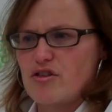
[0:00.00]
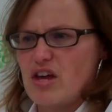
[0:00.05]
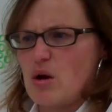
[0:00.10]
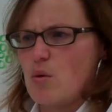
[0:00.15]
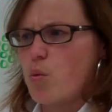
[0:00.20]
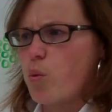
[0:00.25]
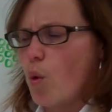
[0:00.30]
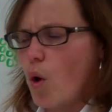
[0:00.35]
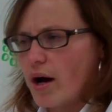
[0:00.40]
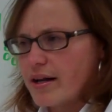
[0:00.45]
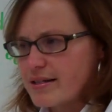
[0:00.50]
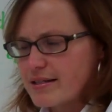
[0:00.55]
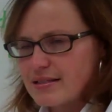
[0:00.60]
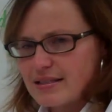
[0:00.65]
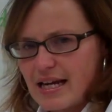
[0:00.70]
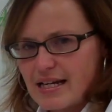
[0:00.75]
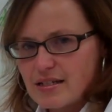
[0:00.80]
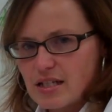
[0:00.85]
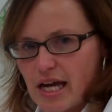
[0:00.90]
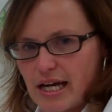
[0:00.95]
they want to
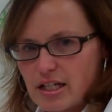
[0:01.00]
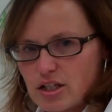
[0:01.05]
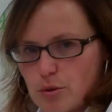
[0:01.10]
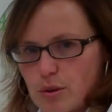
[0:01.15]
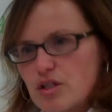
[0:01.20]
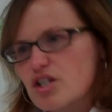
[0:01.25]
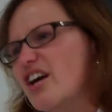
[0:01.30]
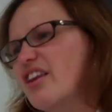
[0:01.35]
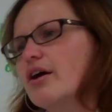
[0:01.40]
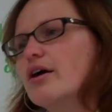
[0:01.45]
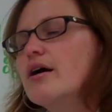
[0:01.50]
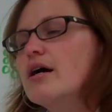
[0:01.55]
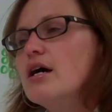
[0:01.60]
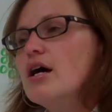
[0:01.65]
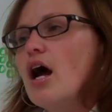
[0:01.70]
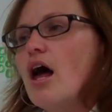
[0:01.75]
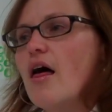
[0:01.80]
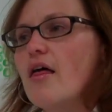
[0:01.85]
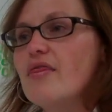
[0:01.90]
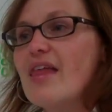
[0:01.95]
stay tight to each other,
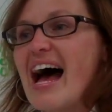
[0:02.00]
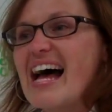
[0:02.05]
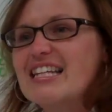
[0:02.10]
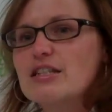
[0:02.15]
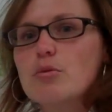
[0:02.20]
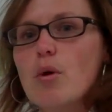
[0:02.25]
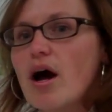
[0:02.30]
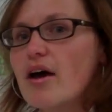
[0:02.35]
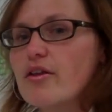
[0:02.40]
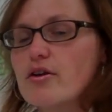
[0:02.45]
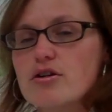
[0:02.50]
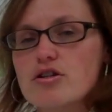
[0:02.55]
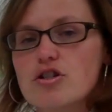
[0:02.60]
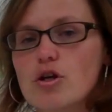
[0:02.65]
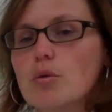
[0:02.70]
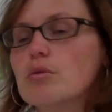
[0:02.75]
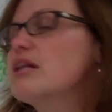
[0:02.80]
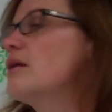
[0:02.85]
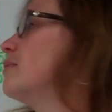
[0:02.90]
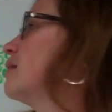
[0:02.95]
and that's why there's
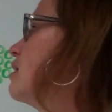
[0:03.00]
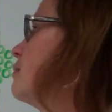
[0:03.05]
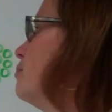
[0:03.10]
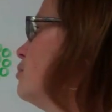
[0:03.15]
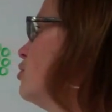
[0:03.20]
so limited